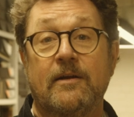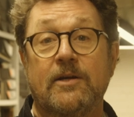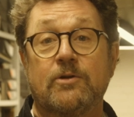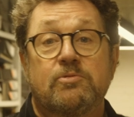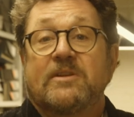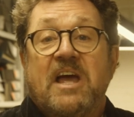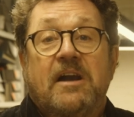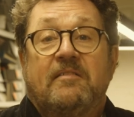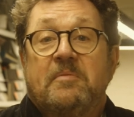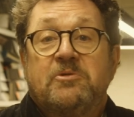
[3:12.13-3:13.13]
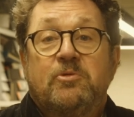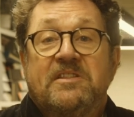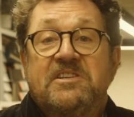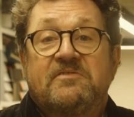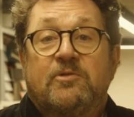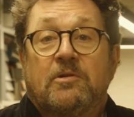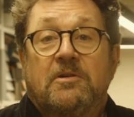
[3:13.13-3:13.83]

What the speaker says: He goes, what the hell am I doing this for?